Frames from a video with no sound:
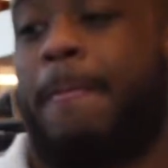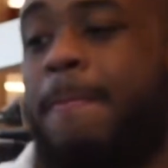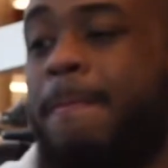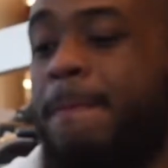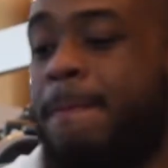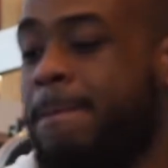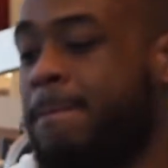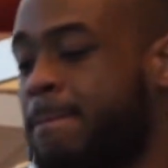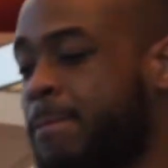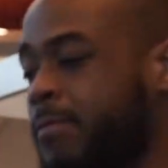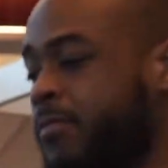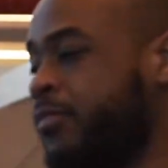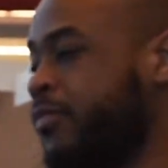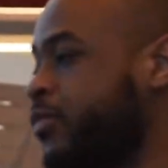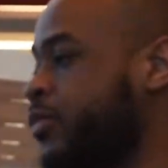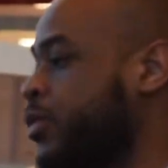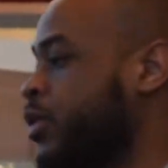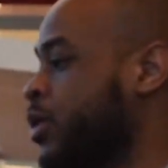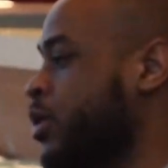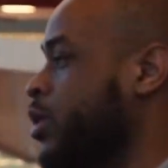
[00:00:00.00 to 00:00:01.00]
Center is
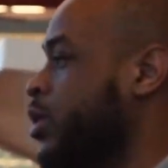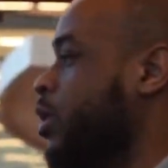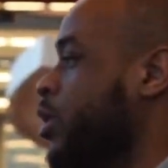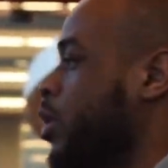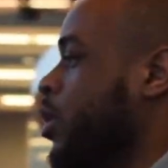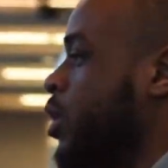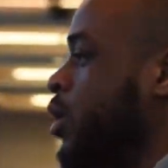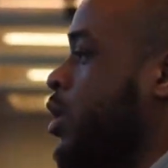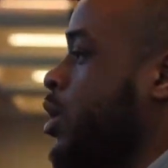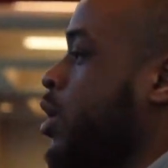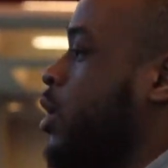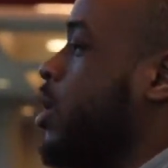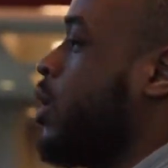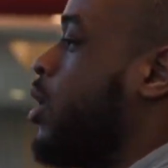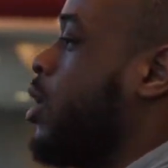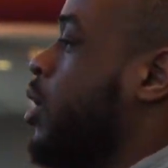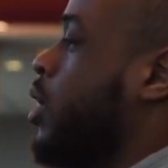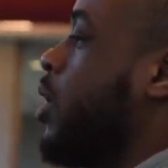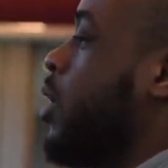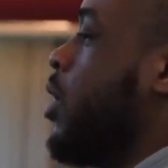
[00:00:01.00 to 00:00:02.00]
more than a gym to me
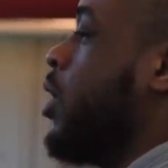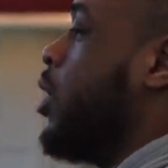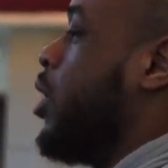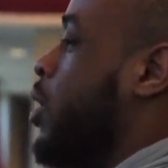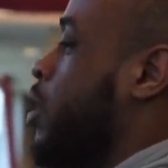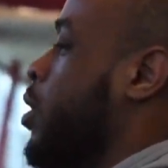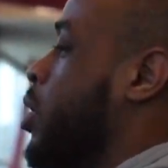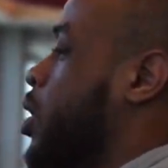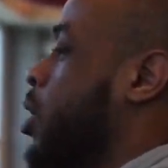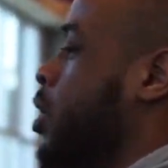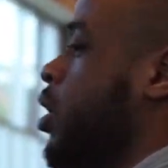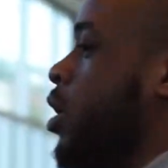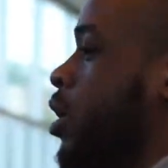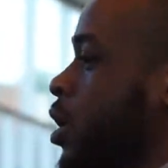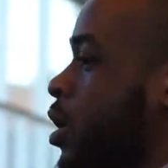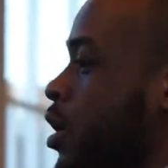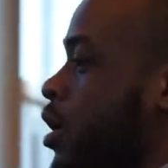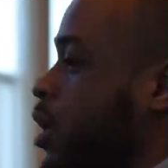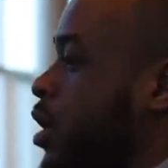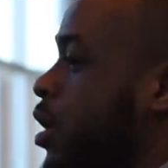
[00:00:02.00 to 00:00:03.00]
because it's
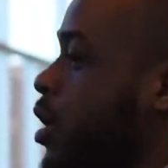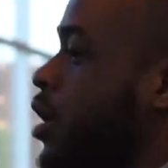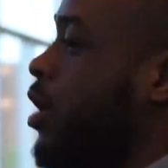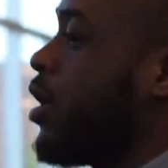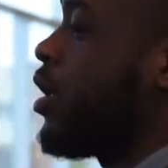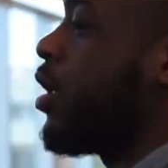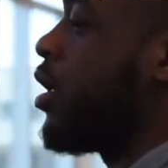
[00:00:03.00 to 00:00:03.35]
actually like